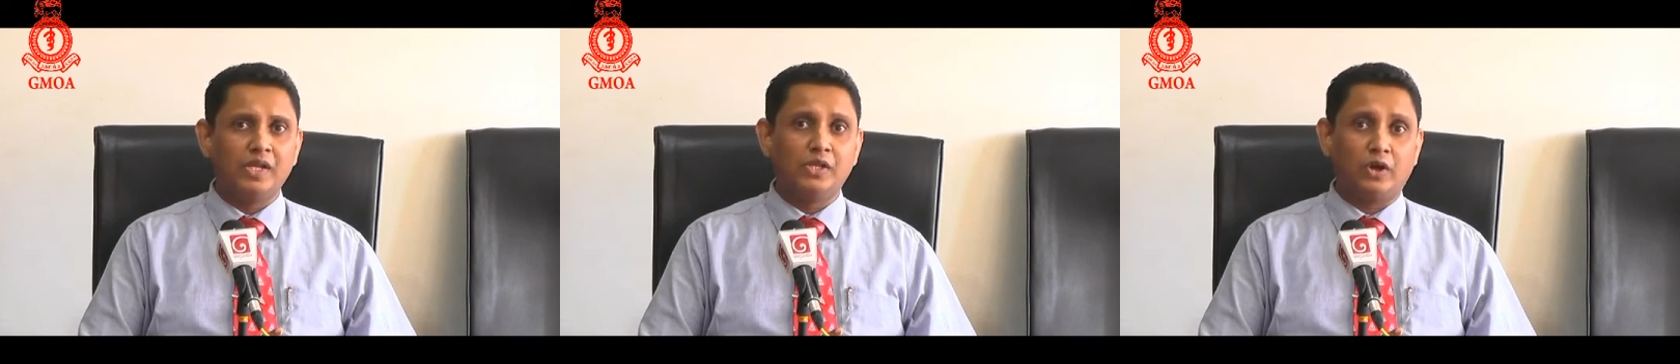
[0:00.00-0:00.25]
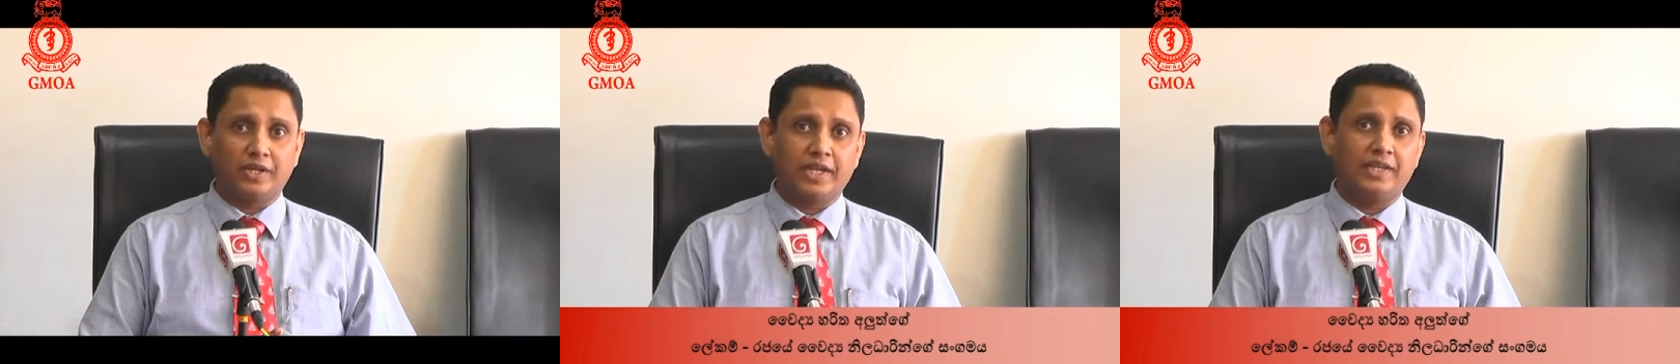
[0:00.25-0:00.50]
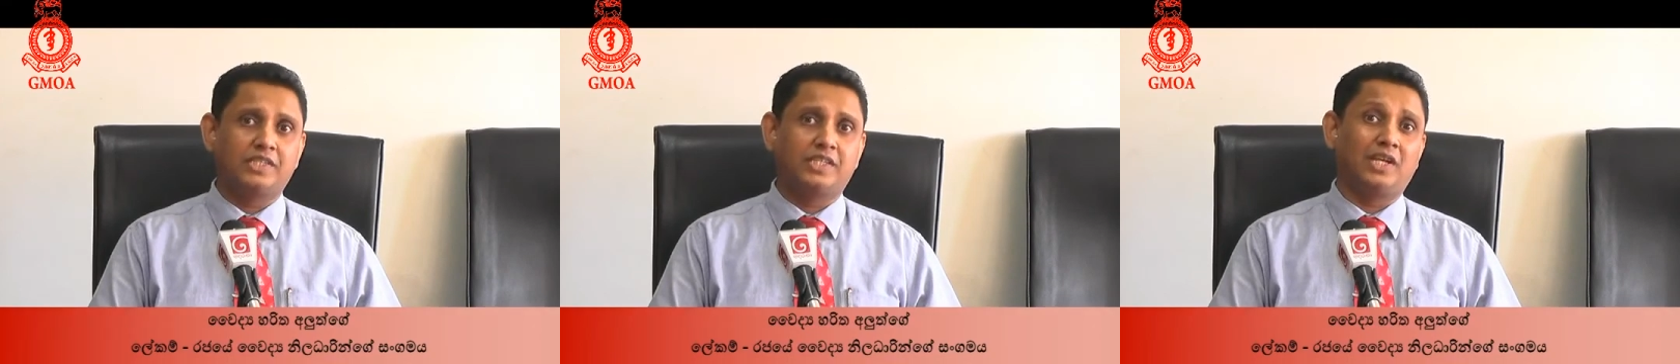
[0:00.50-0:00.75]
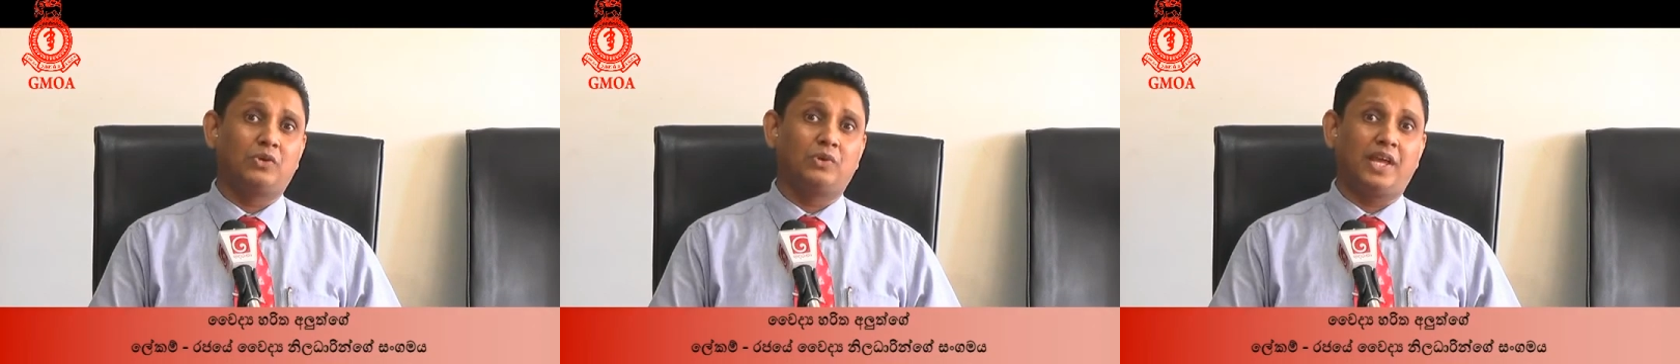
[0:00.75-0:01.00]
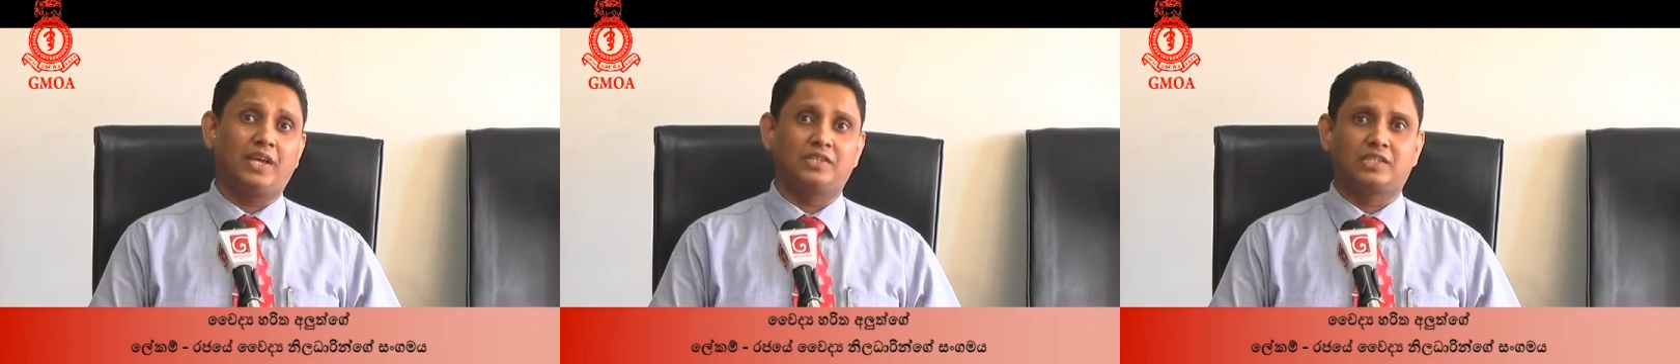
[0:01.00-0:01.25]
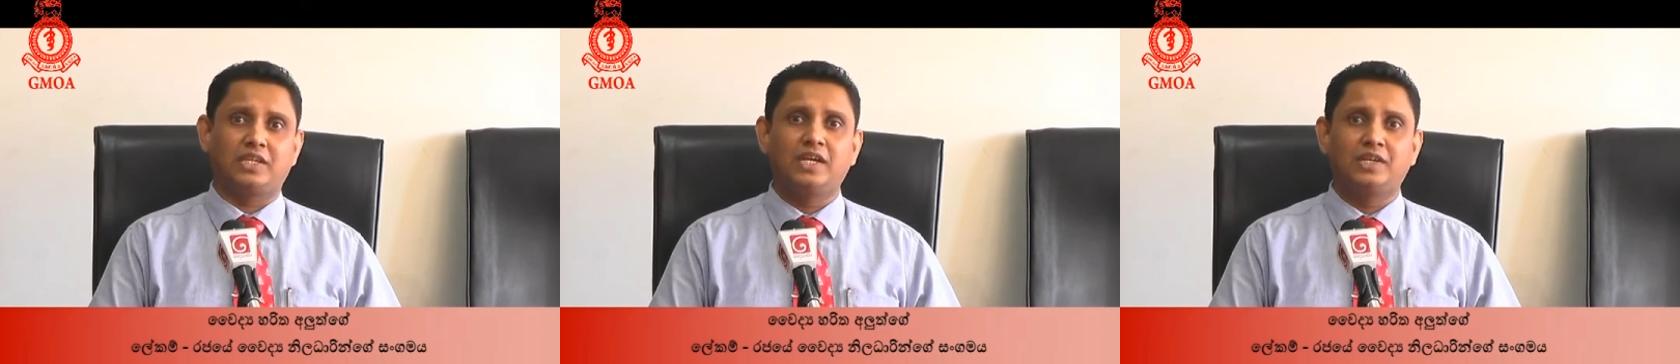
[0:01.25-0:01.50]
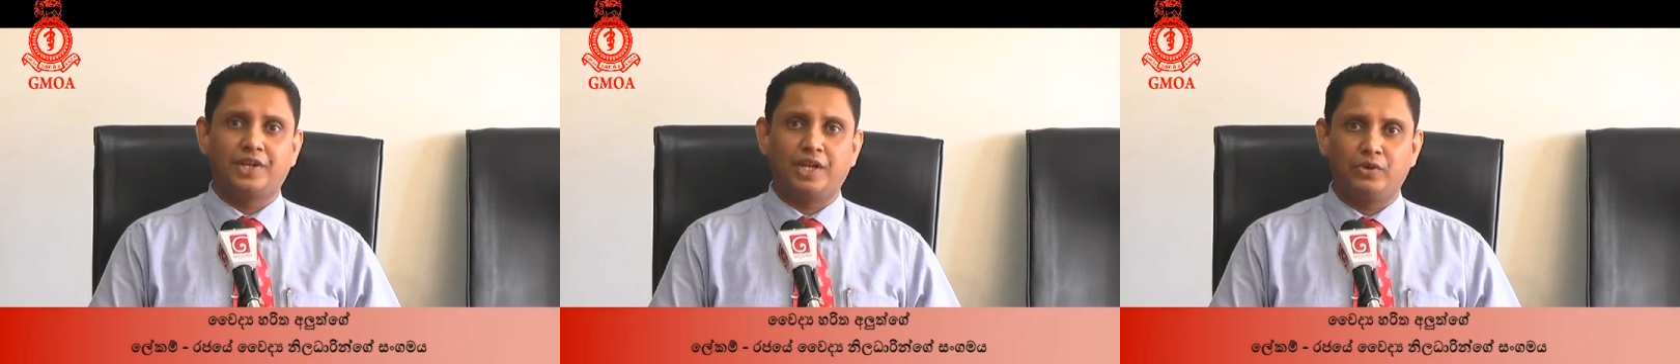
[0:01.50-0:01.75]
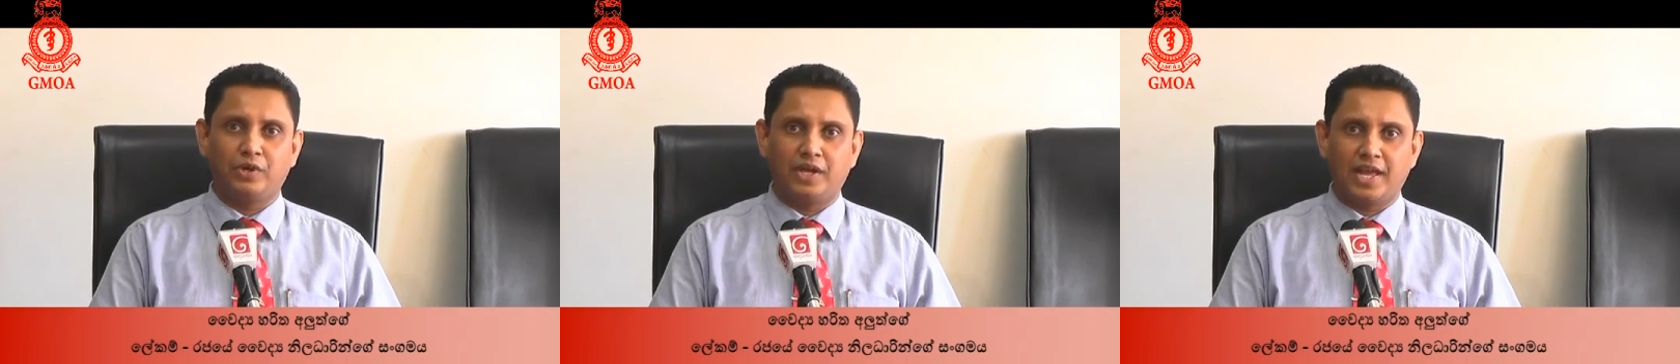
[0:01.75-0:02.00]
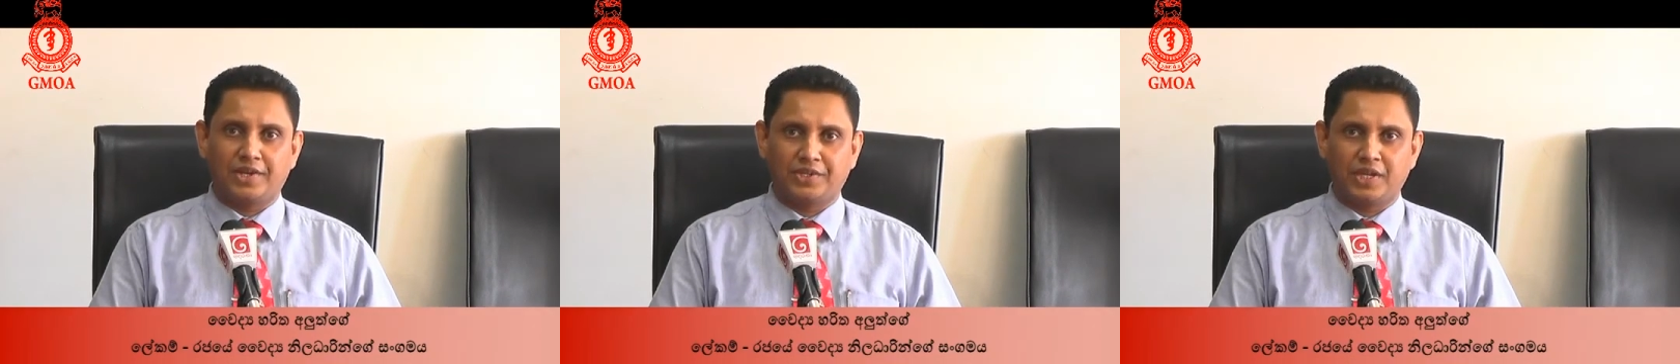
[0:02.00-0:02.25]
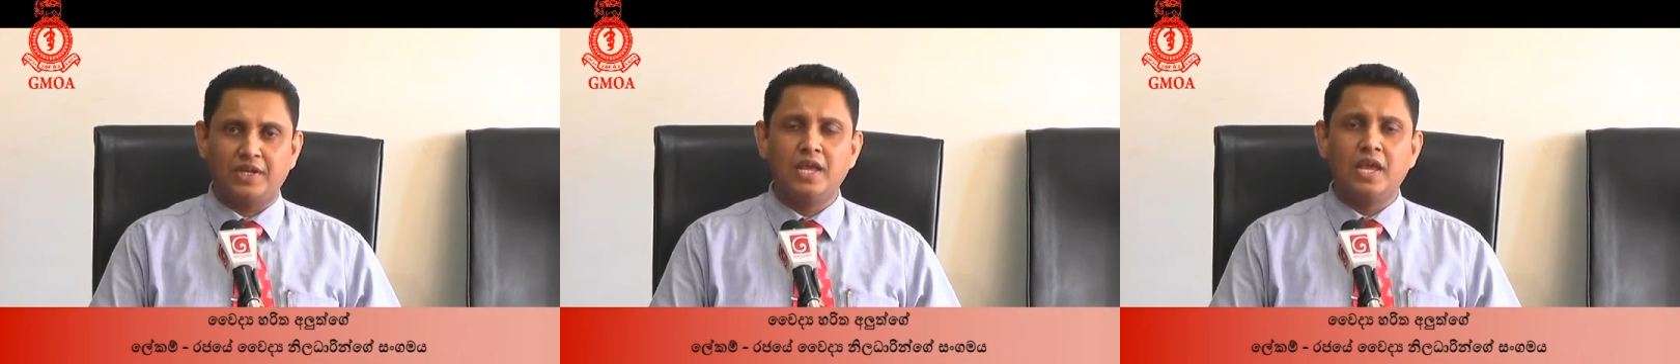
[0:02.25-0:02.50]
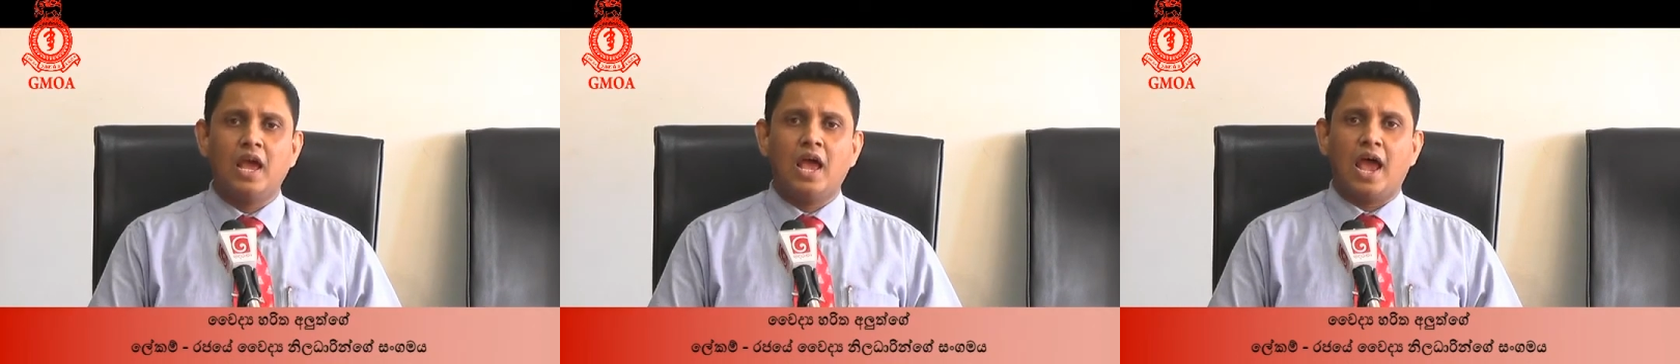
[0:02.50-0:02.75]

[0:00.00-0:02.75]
will not hesitate to take stern trade union action,